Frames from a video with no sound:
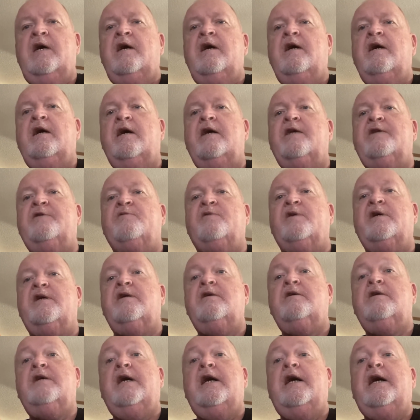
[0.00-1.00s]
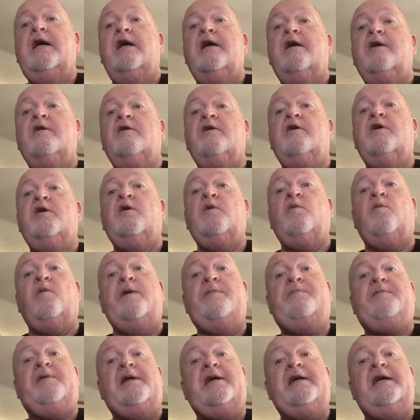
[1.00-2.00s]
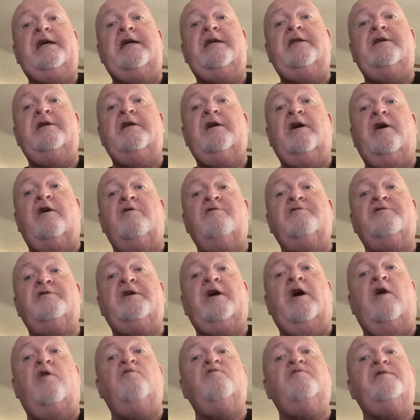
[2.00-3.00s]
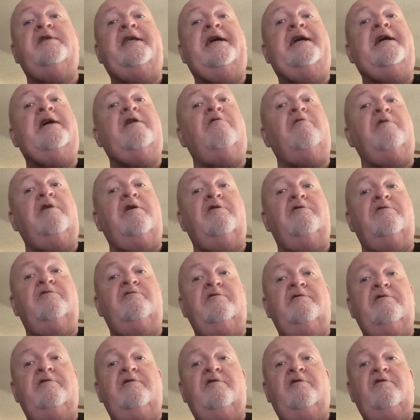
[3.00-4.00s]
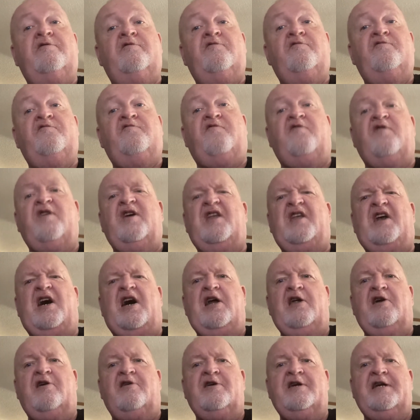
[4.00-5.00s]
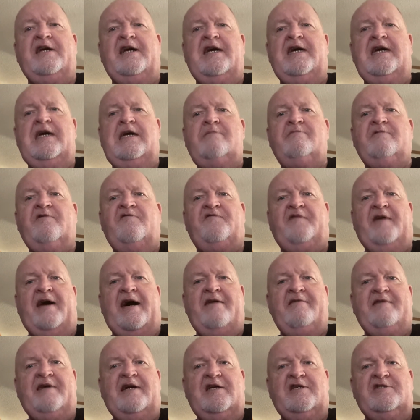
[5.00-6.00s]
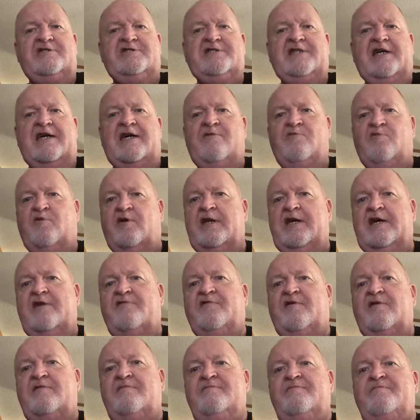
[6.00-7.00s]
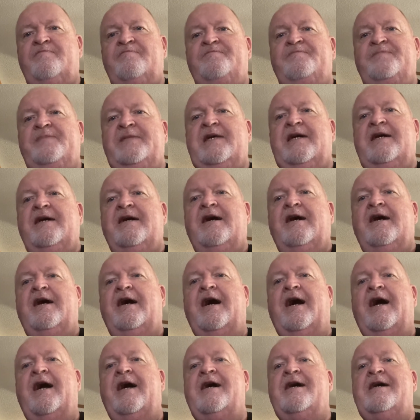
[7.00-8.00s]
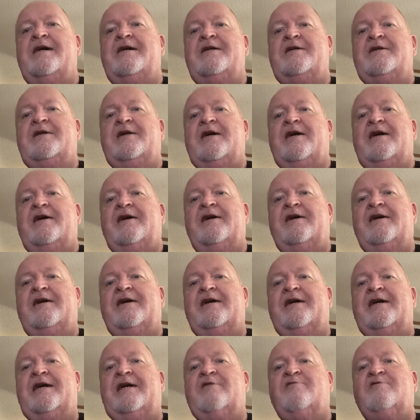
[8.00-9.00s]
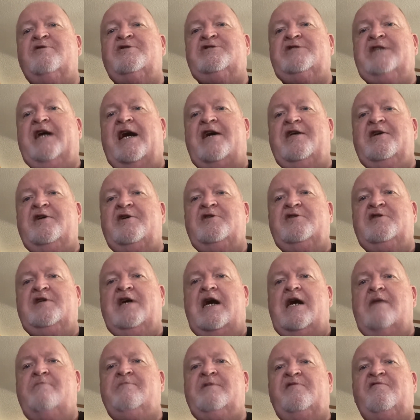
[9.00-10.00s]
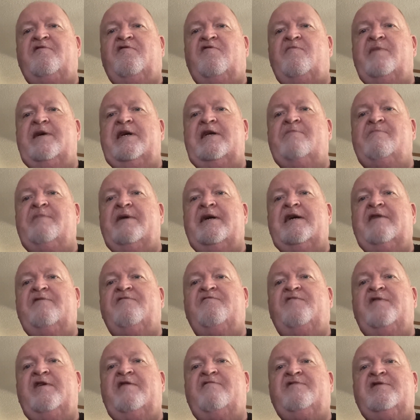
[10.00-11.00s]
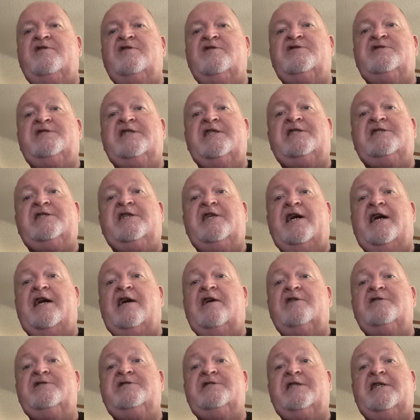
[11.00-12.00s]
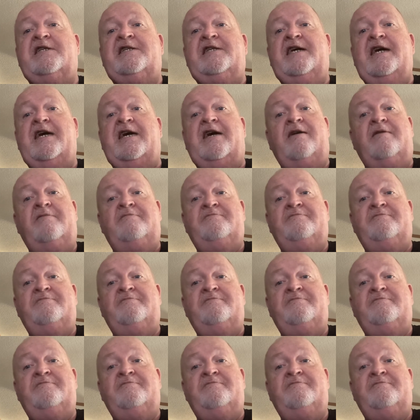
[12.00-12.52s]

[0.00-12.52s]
Anyway, we played on the down low for $1 a game, or $5 a game, whatever. And it was not uncommon for me to make $50 or $60 in a day.